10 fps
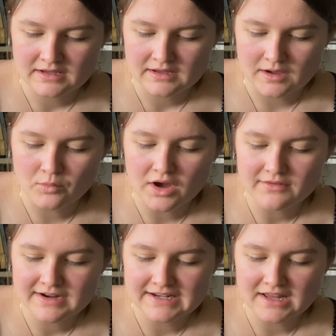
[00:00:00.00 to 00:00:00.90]
And what I
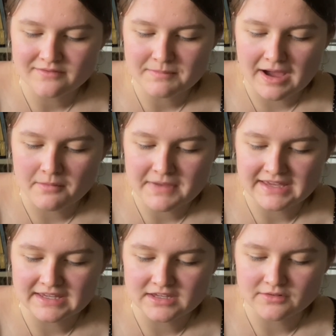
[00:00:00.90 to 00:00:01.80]
really love about
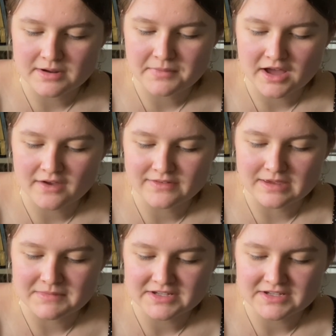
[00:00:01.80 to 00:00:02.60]
making your own perfume is